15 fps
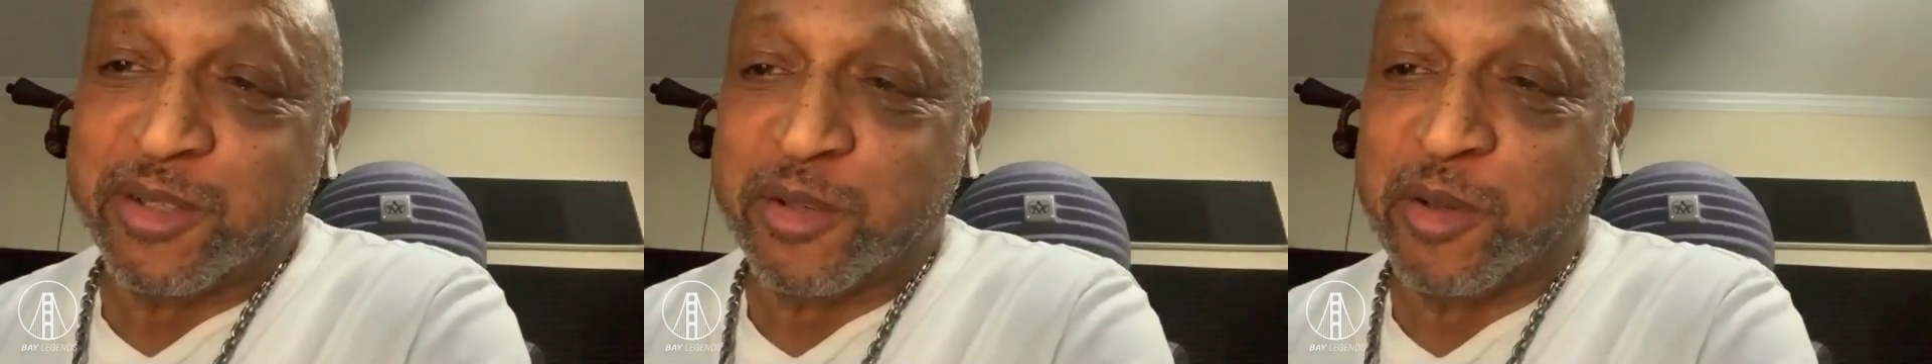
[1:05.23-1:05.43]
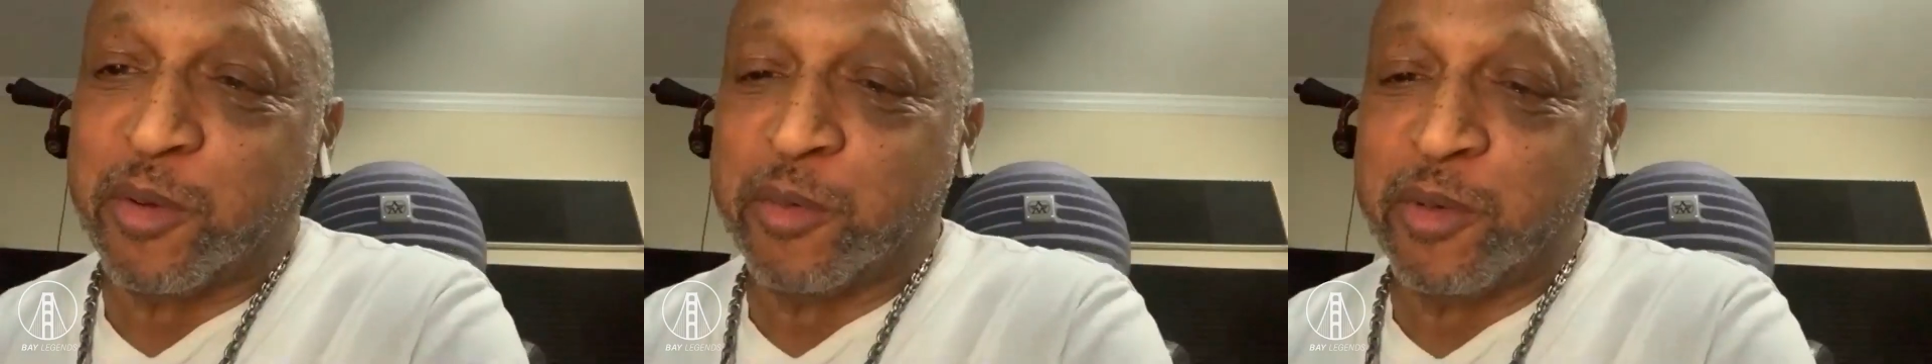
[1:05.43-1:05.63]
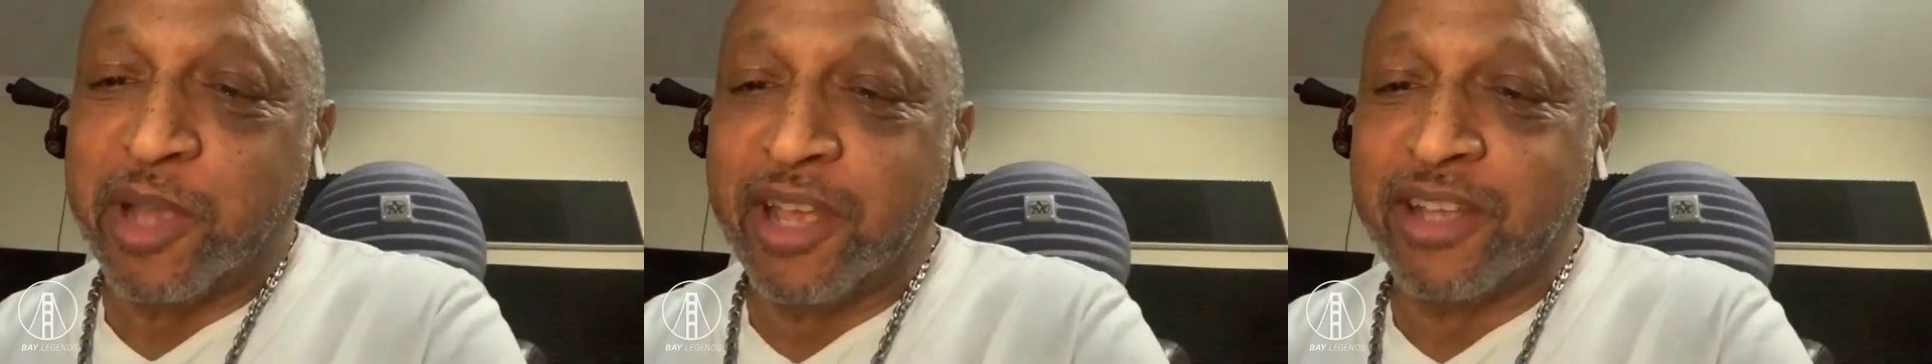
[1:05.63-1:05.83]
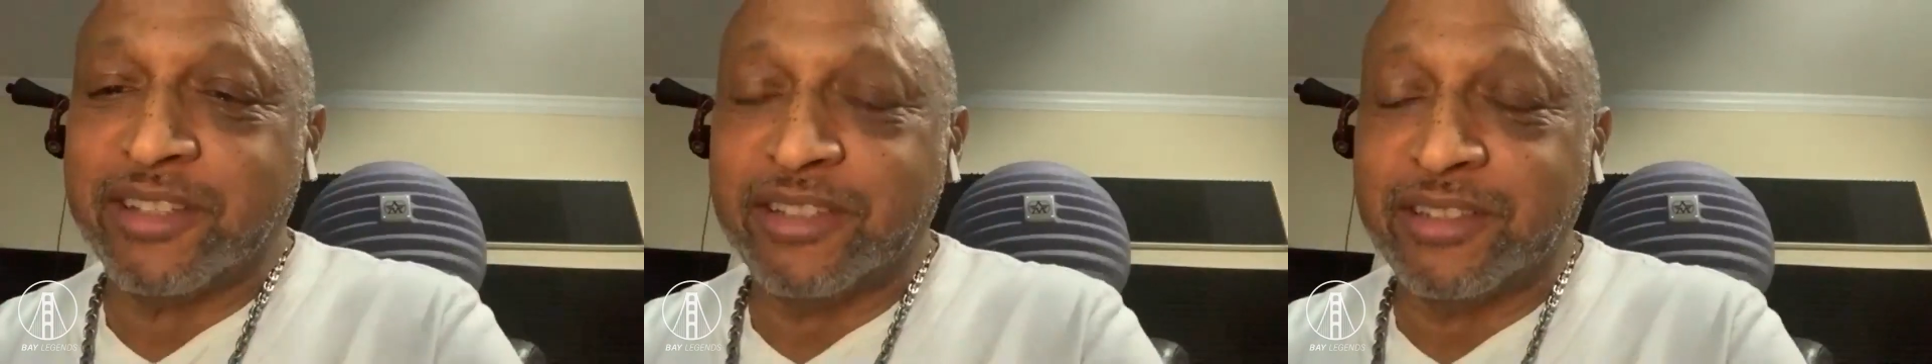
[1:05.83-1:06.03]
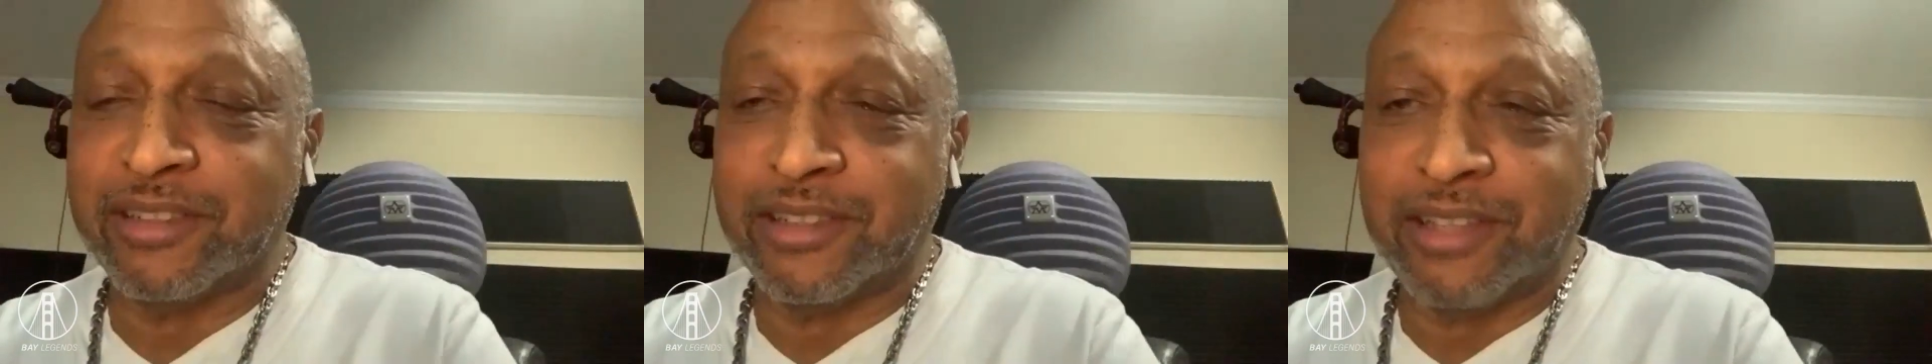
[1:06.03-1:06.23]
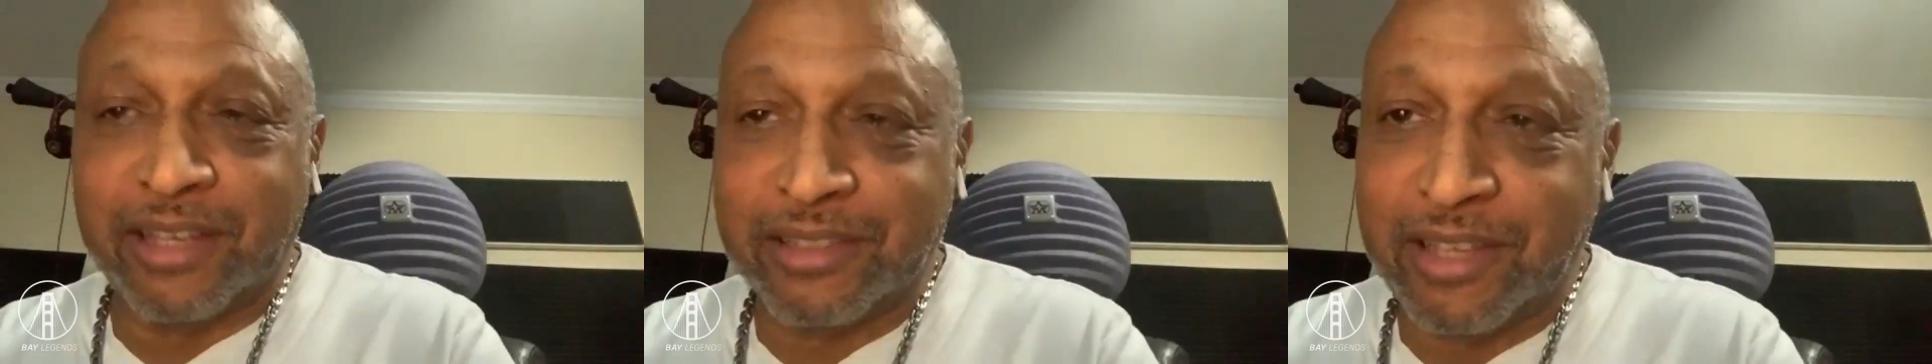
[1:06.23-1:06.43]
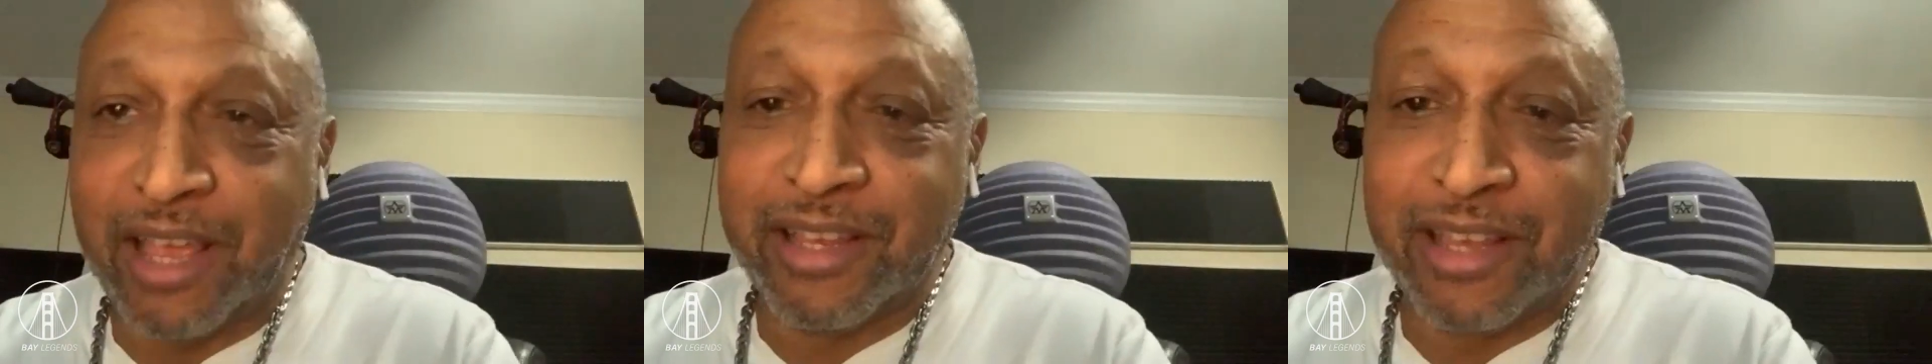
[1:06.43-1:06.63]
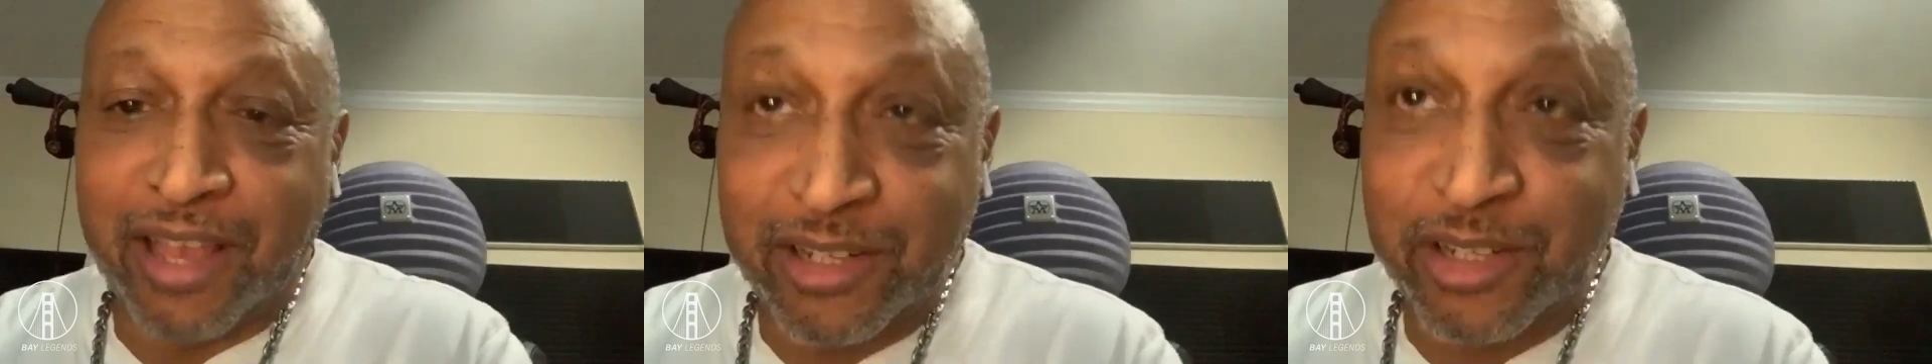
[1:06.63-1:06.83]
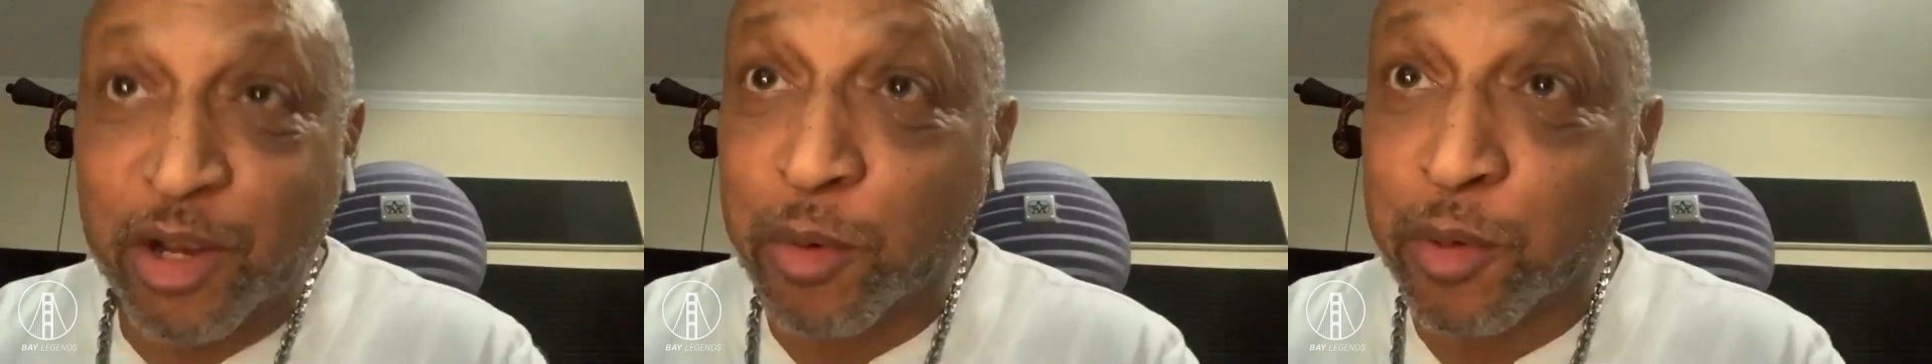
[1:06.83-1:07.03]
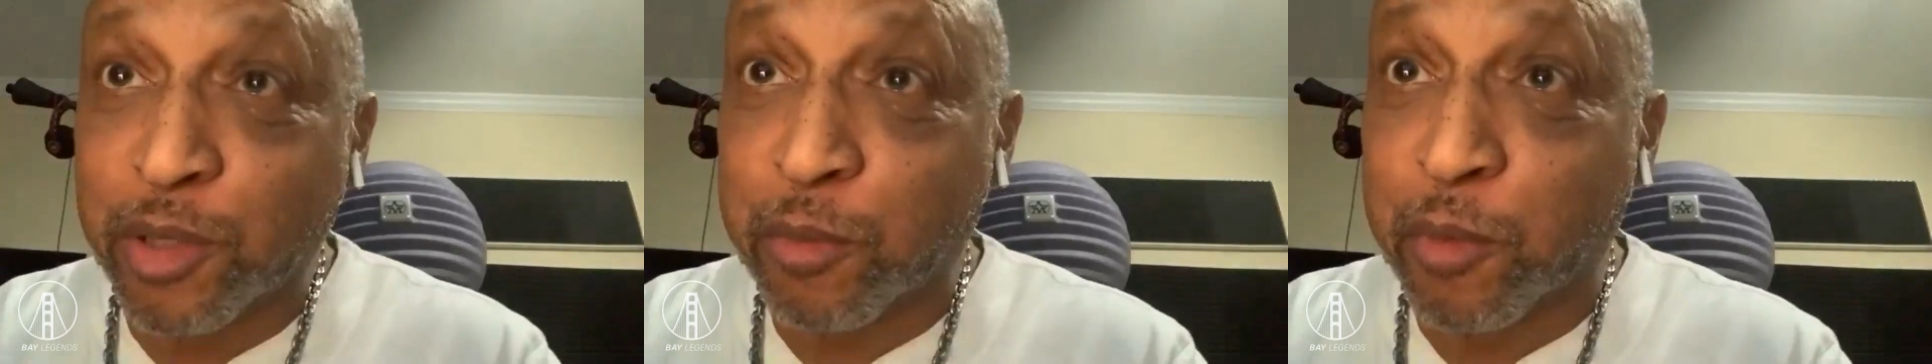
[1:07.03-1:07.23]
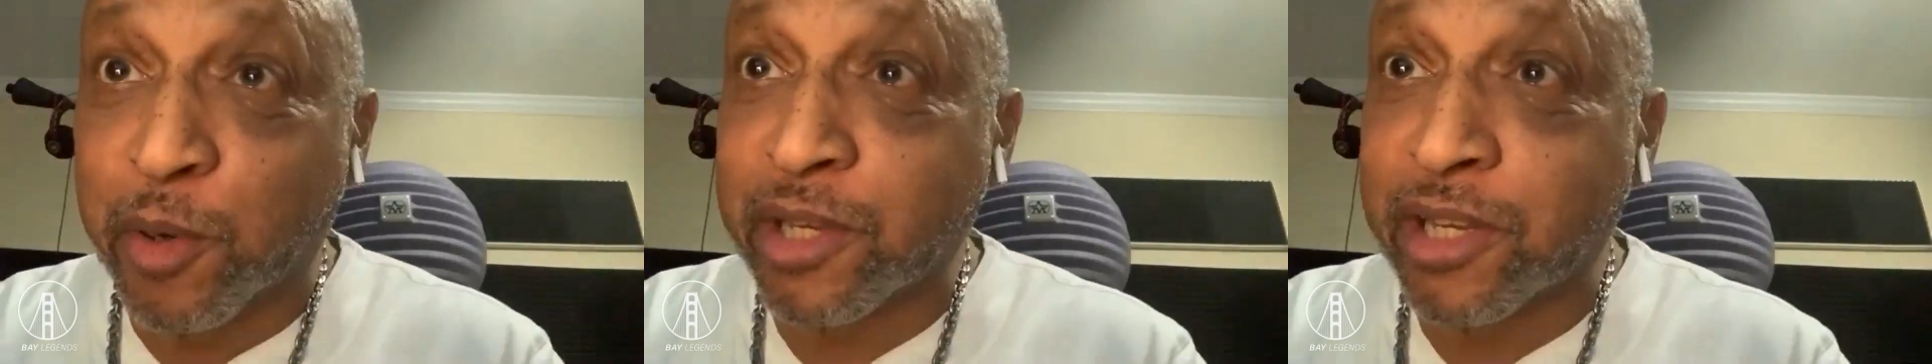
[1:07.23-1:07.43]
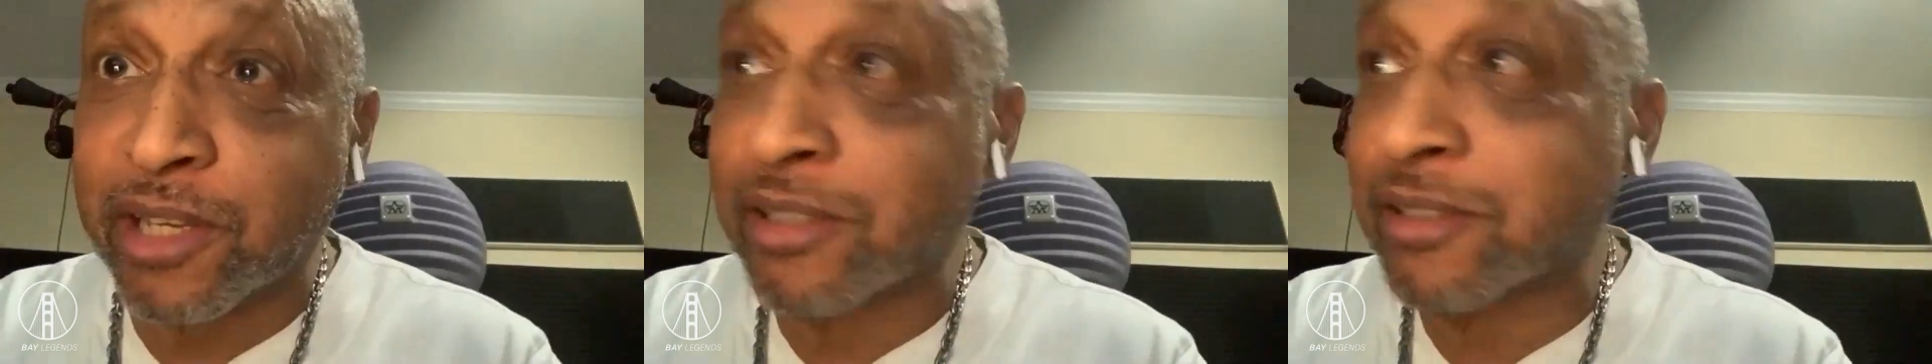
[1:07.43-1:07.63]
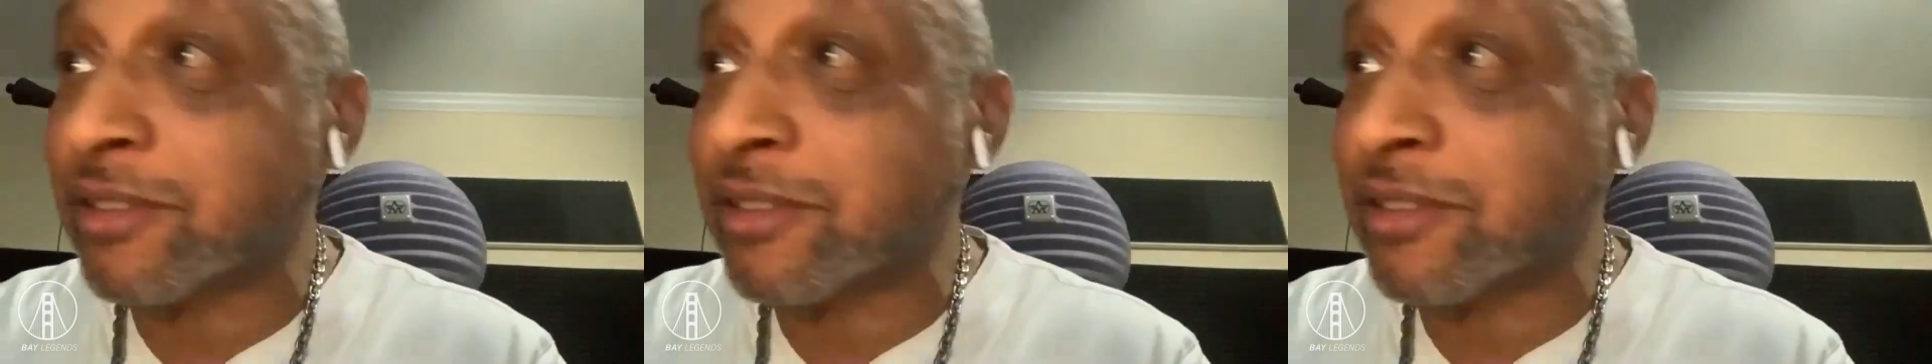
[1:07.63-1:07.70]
So hey, it had to go where the work is.